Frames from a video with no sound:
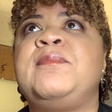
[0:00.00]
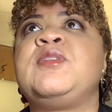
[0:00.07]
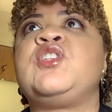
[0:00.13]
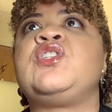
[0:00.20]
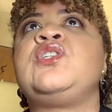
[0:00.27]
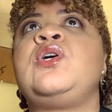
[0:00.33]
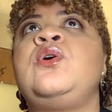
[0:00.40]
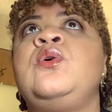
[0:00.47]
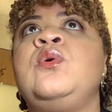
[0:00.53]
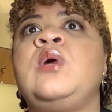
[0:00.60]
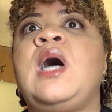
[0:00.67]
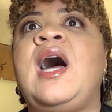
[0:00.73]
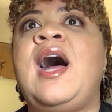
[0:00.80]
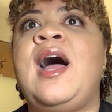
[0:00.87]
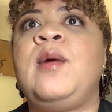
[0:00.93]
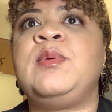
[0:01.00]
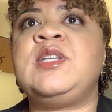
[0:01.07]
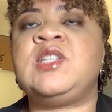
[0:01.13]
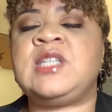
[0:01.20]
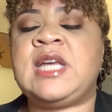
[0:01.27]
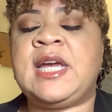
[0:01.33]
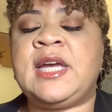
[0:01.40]
So I would
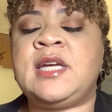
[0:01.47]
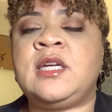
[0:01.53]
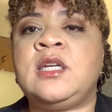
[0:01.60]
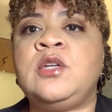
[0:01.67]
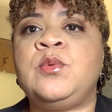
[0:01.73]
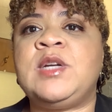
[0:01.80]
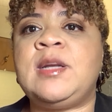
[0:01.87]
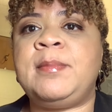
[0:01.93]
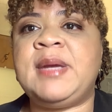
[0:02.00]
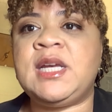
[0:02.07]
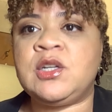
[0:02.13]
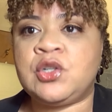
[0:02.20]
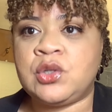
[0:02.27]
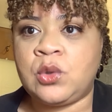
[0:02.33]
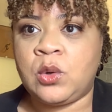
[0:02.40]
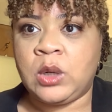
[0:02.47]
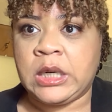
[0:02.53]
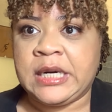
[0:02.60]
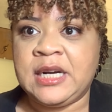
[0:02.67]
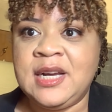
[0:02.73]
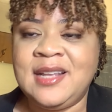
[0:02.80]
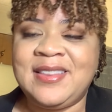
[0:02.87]
say you want to make
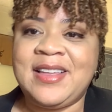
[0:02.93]
sure